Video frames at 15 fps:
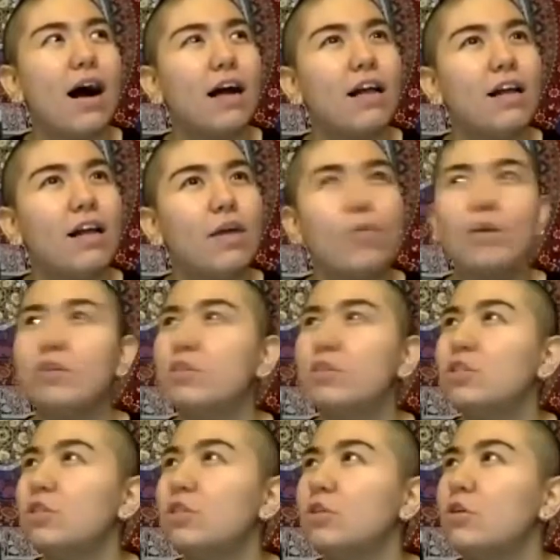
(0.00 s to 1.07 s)
We used
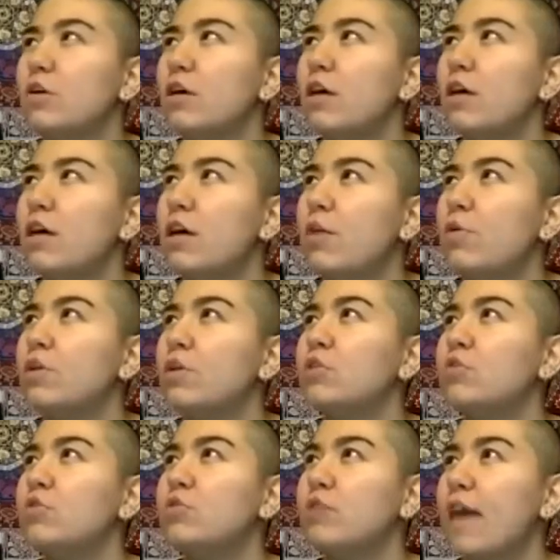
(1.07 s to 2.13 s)
to we used to
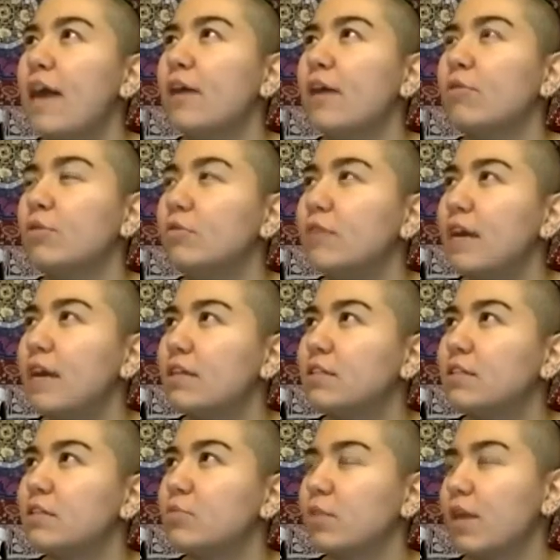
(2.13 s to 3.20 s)
do kangaroo
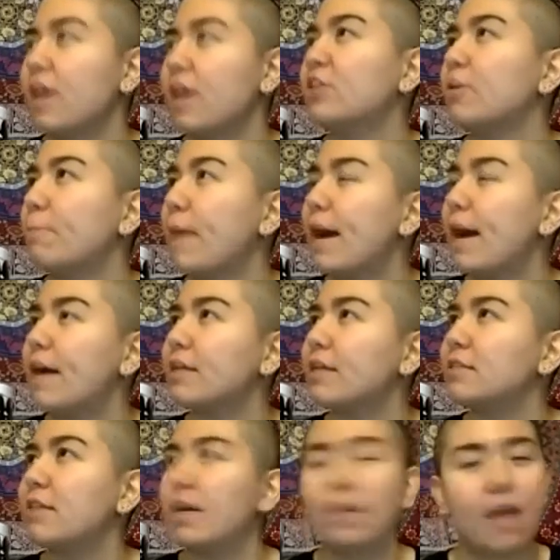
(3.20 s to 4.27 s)
dances with ketchup packs,
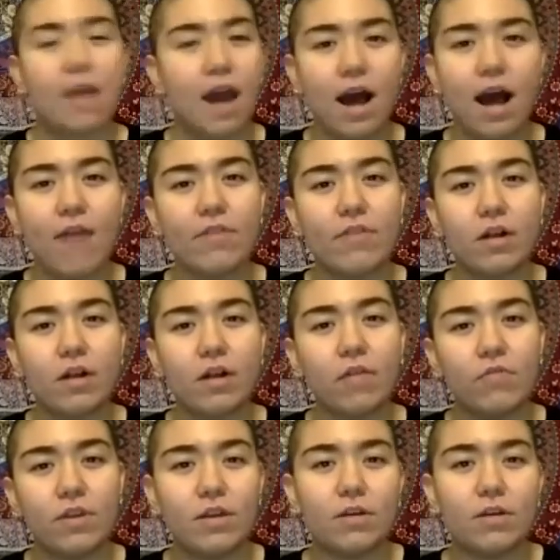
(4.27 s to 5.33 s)
and yeah, I have it all on
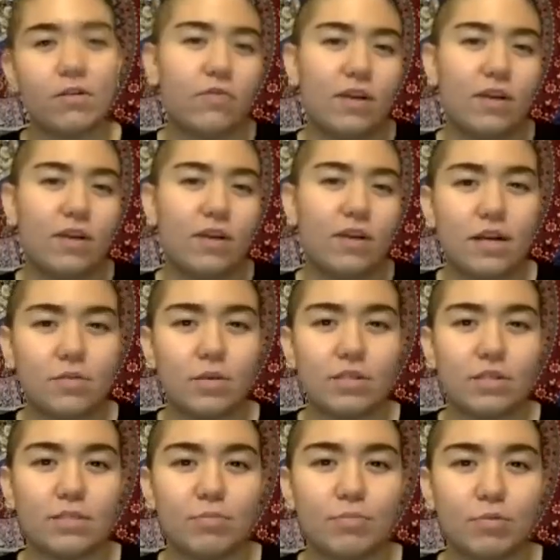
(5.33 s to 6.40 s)
video if you guys
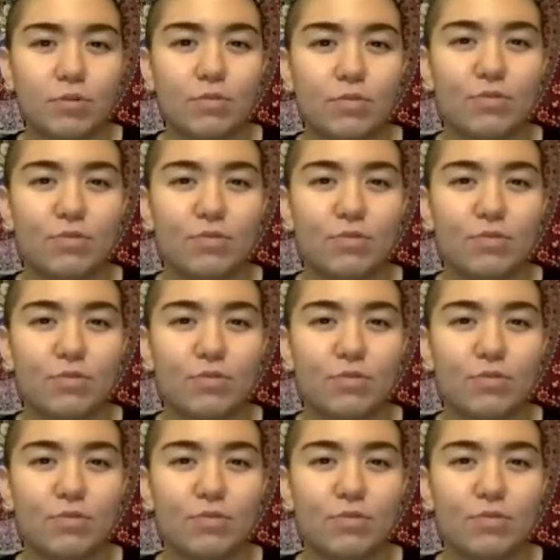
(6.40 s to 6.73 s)
want some proof.